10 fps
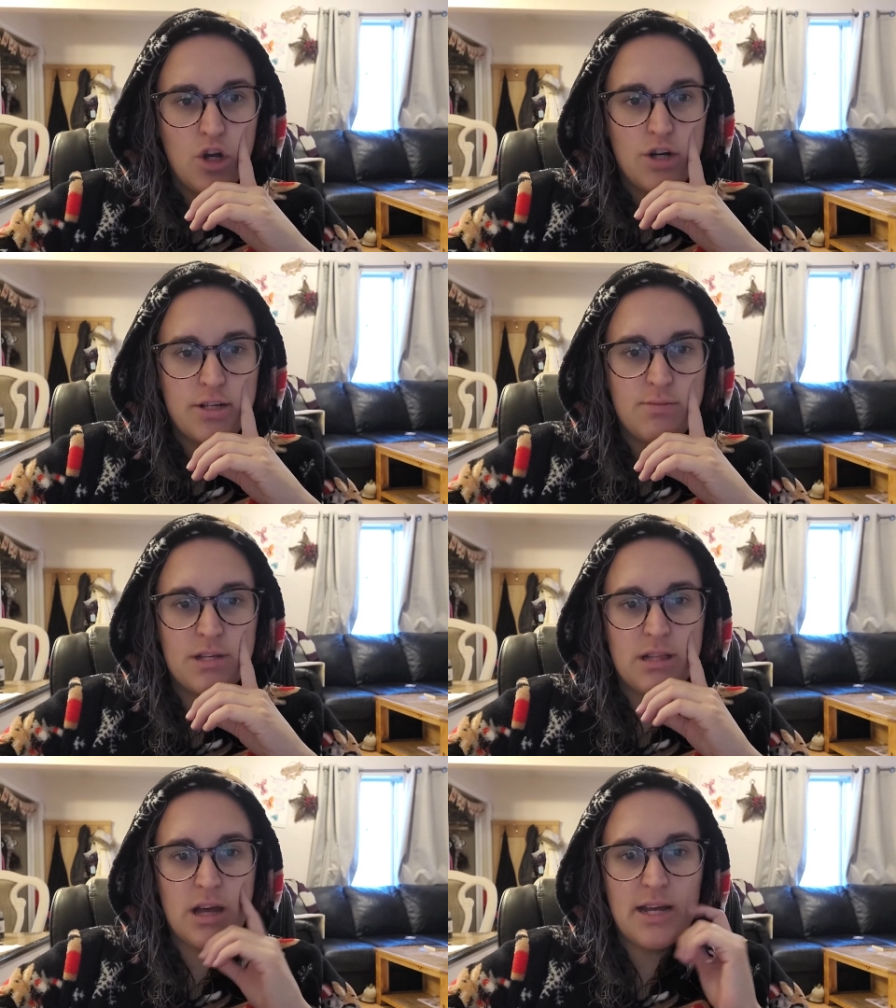
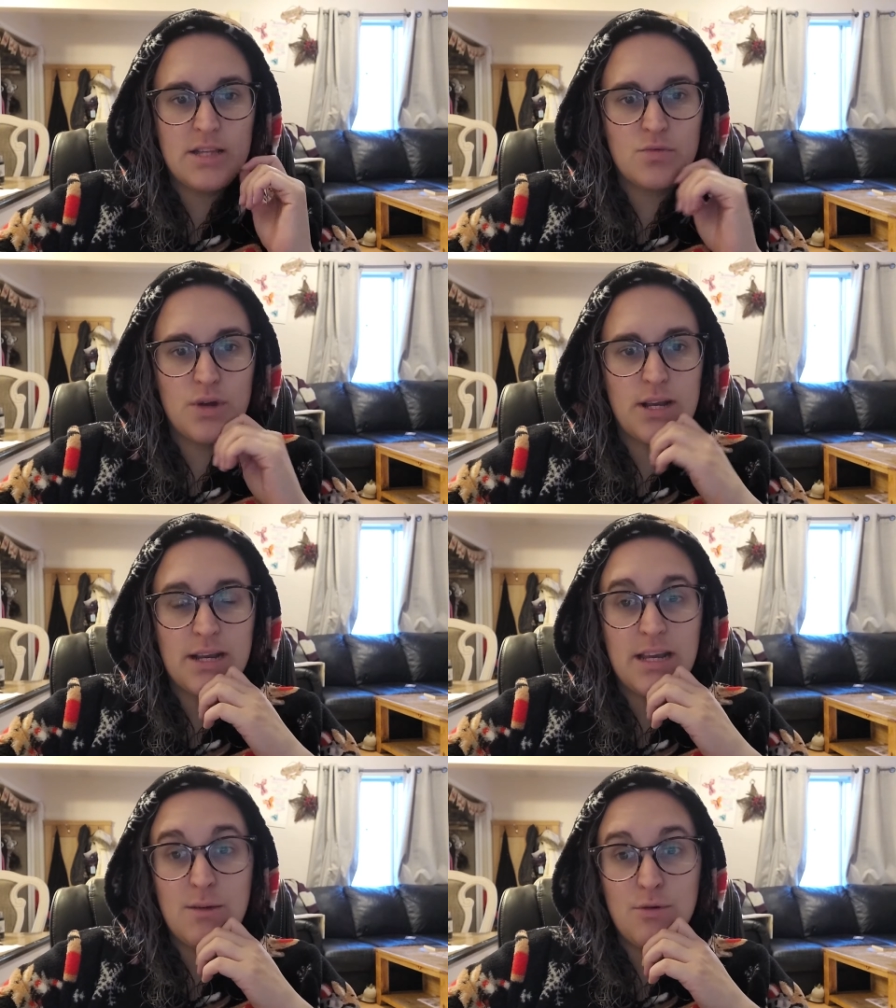Christmas Lights, read
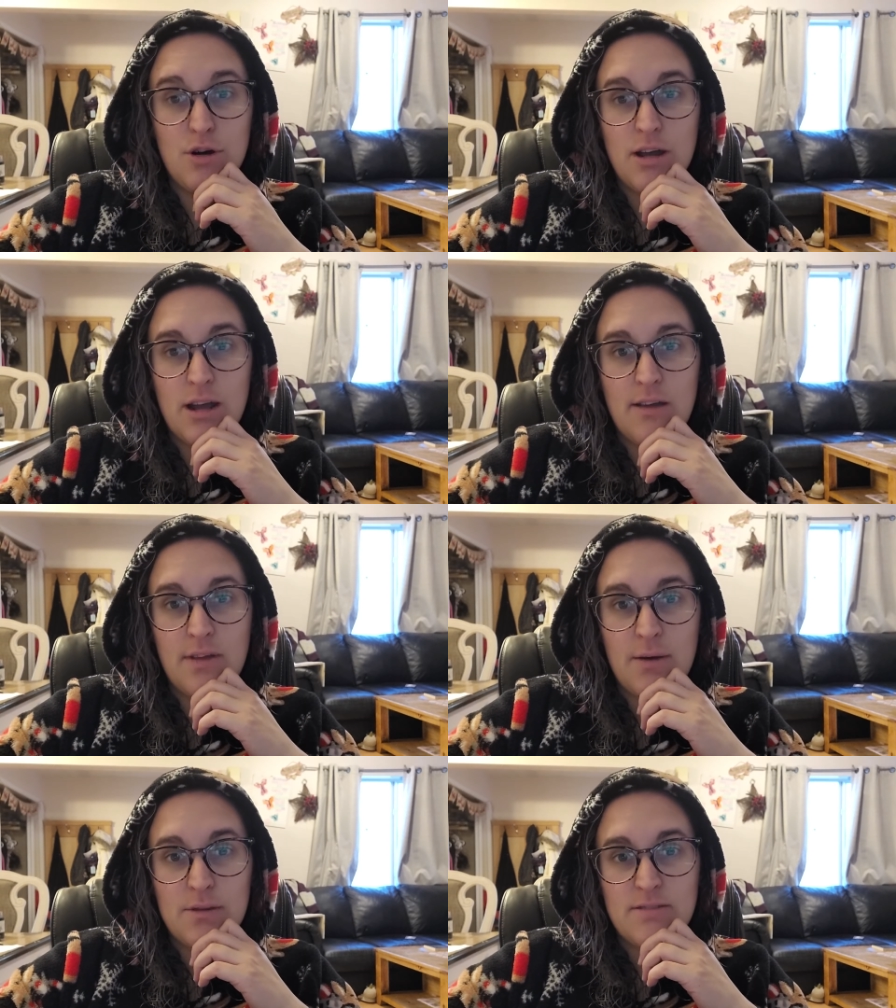an ebook, and
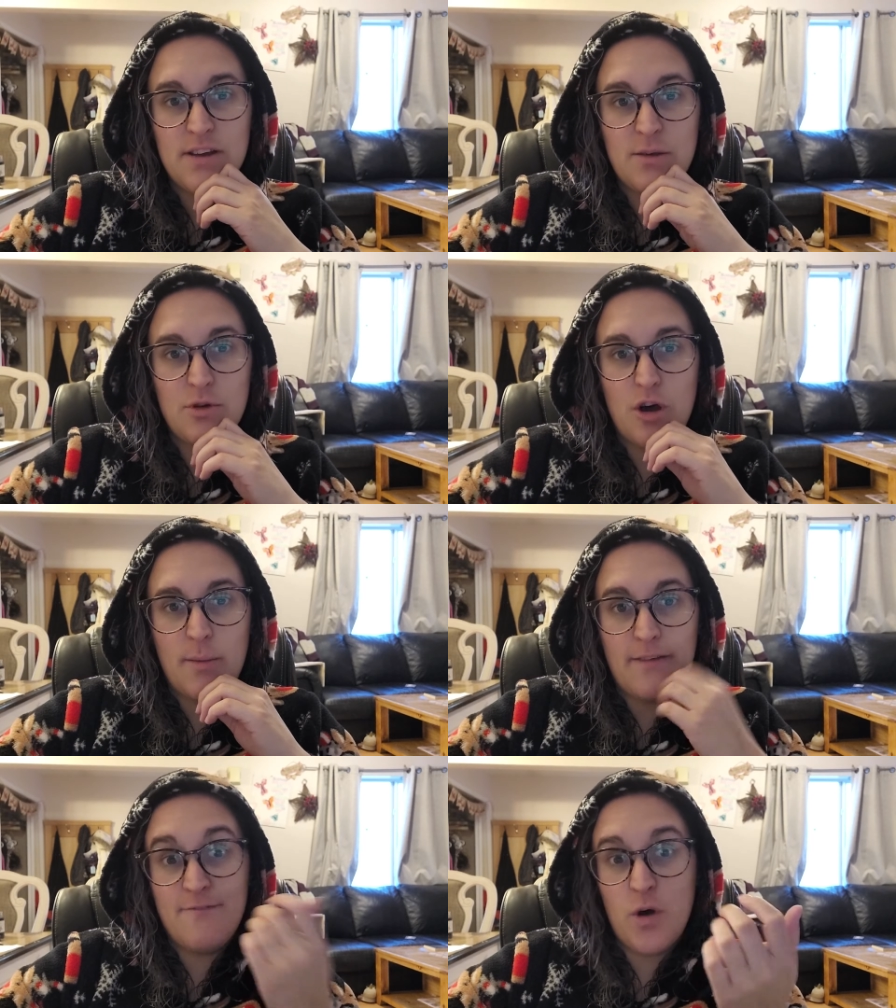that one's available on
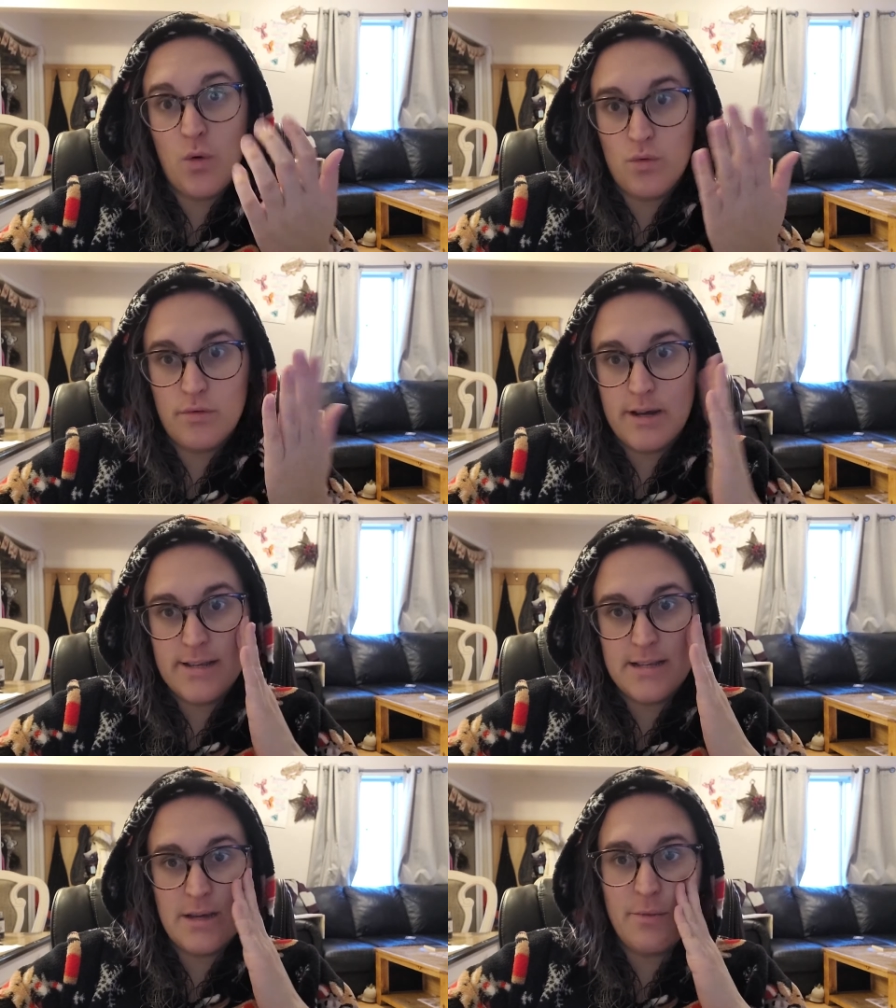my phone
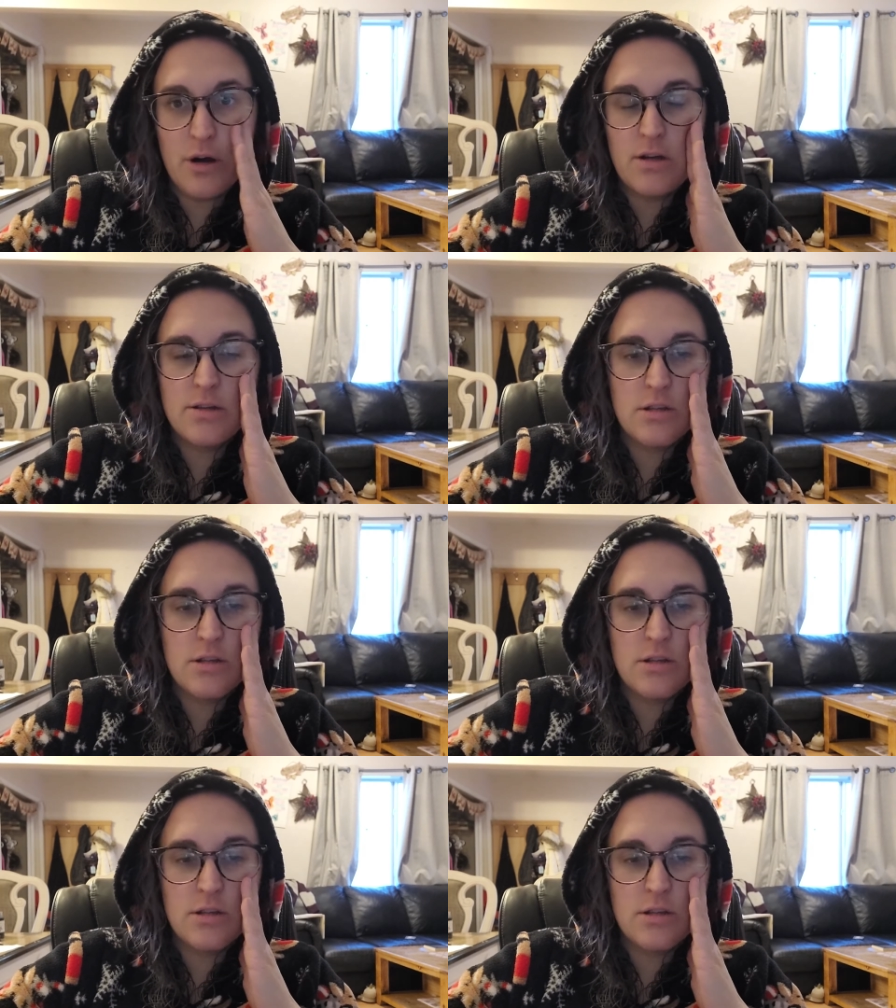as an ebook.